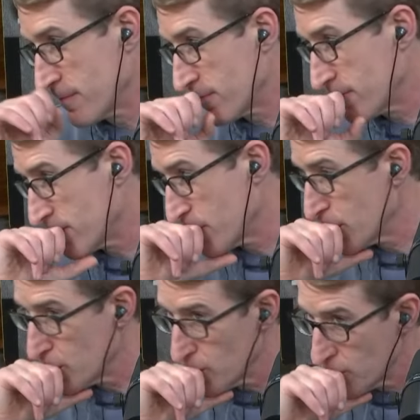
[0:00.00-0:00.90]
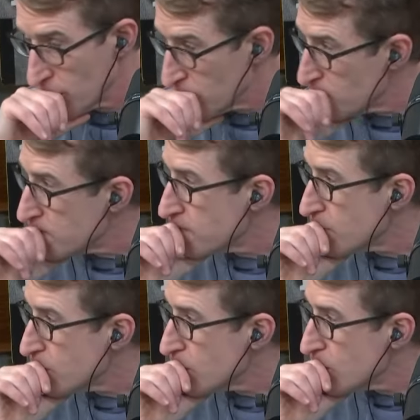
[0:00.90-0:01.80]

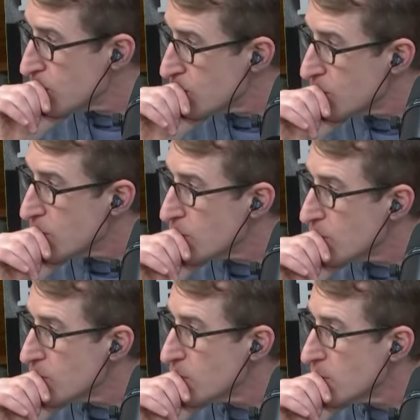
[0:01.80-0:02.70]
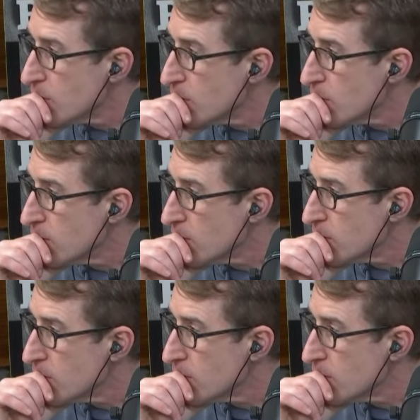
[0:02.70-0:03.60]

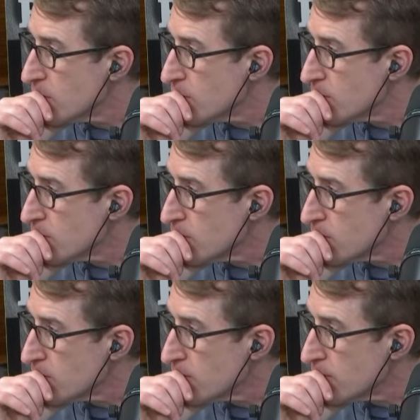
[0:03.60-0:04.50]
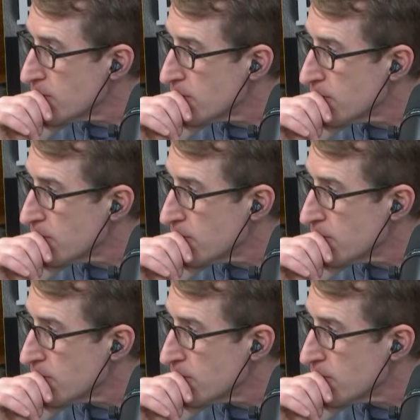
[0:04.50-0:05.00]
(not speaking)